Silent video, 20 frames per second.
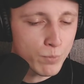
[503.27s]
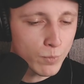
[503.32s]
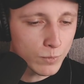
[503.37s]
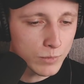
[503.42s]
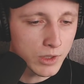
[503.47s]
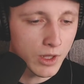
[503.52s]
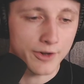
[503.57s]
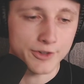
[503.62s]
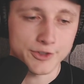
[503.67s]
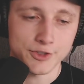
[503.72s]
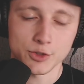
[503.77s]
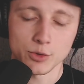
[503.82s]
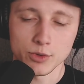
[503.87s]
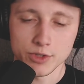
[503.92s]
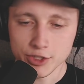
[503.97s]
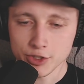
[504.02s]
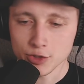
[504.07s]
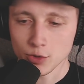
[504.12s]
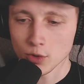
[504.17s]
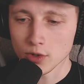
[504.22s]
Long story
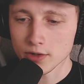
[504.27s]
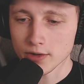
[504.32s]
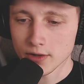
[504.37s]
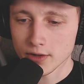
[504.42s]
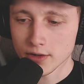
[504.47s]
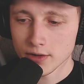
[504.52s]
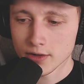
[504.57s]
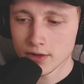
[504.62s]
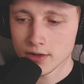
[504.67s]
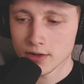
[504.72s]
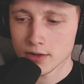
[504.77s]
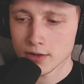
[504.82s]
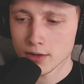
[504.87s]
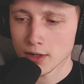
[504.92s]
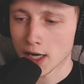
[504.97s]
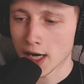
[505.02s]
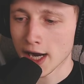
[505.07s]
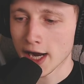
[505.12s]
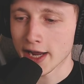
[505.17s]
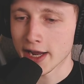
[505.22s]
short,
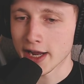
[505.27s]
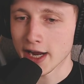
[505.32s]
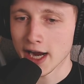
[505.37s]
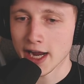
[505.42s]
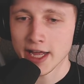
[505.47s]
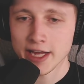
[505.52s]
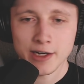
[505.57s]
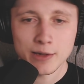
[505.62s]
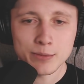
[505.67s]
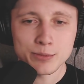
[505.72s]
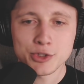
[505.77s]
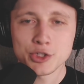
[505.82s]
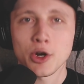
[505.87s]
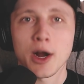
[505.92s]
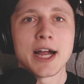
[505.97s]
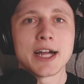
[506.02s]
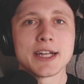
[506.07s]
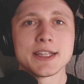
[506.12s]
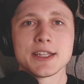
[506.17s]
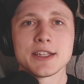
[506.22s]
I end up
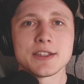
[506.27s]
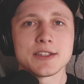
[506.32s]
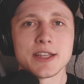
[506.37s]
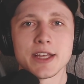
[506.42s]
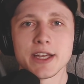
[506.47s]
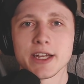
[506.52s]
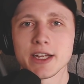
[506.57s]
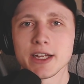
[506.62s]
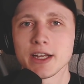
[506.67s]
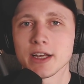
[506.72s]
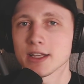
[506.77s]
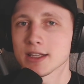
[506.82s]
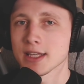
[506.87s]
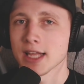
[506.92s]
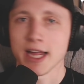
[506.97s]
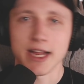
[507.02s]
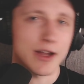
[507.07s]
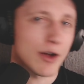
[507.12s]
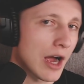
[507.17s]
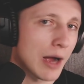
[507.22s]
trying this thing,
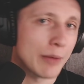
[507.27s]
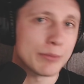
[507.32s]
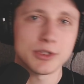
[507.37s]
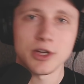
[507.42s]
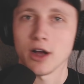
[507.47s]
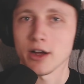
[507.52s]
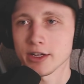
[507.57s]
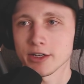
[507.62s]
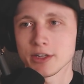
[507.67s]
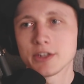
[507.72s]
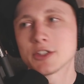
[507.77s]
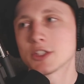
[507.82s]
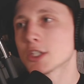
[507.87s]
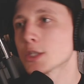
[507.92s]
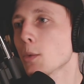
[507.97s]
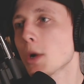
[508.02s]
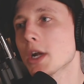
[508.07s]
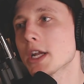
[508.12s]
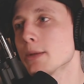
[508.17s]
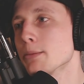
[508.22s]
like I'm talking
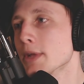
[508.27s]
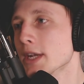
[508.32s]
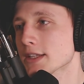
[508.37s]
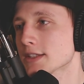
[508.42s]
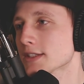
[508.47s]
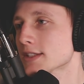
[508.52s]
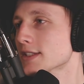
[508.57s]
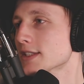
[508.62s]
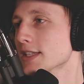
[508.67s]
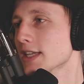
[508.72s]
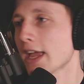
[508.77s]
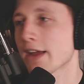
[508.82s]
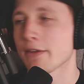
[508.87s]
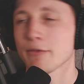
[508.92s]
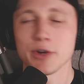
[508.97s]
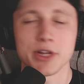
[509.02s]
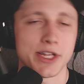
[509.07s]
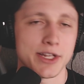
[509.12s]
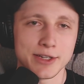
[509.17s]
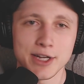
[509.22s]
20 minutes
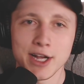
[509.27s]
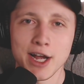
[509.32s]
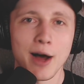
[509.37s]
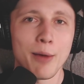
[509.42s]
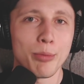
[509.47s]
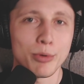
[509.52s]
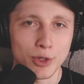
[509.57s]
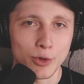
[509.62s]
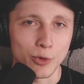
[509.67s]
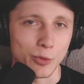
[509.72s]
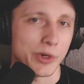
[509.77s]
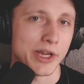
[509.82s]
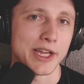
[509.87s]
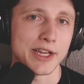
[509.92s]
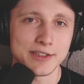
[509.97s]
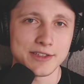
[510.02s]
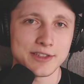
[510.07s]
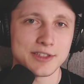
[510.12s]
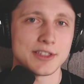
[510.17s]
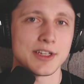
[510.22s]
every couple of
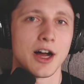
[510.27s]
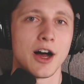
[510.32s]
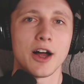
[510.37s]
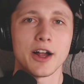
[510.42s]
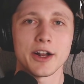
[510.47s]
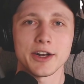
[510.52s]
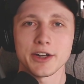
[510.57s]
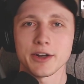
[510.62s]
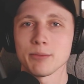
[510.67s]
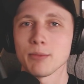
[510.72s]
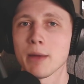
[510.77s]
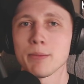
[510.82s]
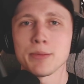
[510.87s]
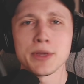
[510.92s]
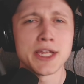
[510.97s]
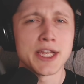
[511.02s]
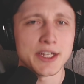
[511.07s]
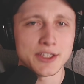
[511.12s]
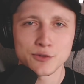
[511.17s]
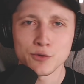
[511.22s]
weeks on my
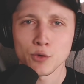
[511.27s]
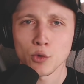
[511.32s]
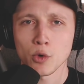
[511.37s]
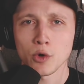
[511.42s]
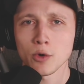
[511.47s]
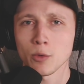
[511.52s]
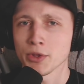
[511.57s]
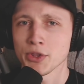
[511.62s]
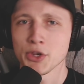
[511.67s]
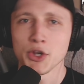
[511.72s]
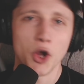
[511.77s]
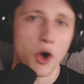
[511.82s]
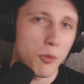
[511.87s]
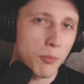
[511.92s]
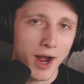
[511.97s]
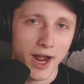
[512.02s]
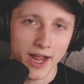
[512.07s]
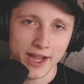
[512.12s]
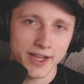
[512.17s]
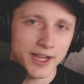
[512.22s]
PS4 with no
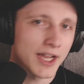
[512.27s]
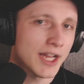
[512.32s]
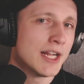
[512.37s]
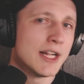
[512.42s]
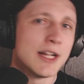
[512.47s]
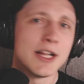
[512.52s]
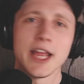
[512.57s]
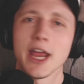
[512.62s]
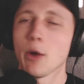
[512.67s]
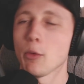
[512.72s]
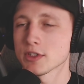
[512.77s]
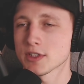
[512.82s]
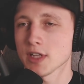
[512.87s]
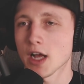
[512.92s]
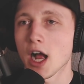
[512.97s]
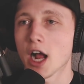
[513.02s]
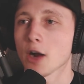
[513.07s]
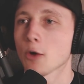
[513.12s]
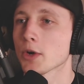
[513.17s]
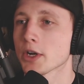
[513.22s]
mic. It was
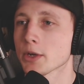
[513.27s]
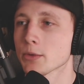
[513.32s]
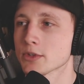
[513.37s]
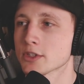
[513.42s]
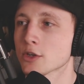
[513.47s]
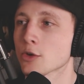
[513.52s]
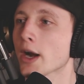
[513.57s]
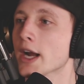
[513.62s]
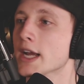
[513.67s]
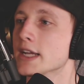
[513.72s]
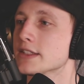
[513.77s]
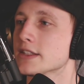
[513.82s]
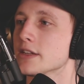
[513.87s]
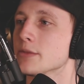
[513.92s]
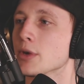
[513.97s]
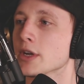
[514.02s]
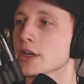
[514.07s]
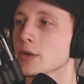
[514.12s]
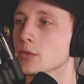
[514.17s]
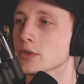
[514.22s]
awkward. It was crazy,
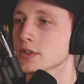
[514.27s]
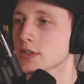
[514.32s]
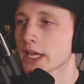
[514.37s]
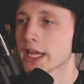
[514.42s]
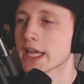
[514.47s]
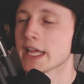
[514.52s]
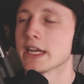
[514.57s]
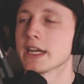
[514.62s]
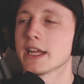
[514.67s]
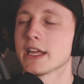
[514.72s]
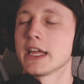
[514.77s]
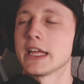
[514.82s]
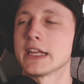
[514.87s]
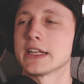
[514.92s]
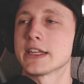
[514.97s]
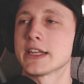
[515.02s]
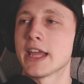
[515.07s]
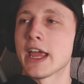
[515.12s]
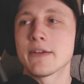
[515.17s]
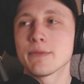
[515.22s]
but
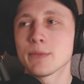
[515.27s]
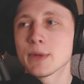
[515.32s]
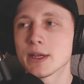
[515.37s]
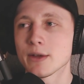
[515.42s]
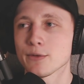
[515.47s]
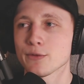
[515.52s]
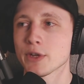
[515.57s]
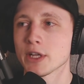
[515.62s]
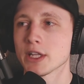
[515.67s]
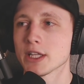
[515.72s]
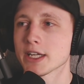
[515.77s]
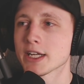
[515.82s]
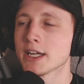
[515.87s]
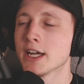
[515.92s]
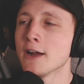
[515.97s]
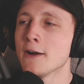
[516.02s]
it gave me a feeling.